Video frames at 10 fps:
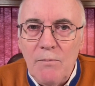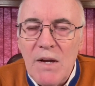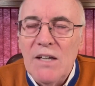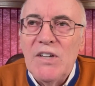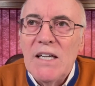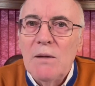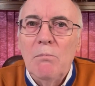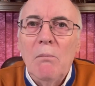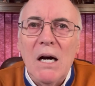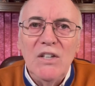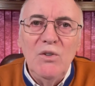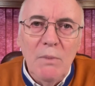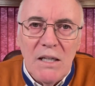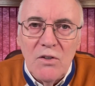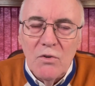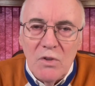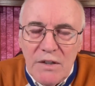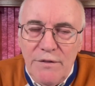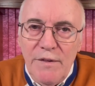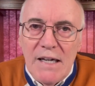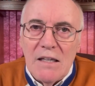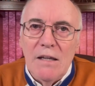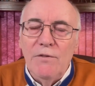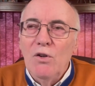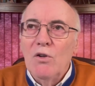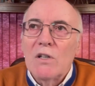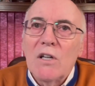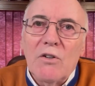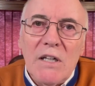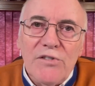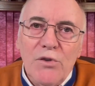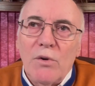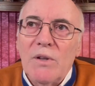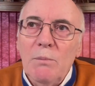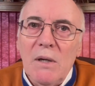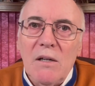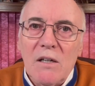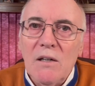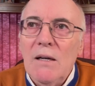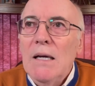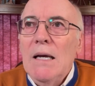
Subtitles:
It's had a monumental effect. If you look across North America,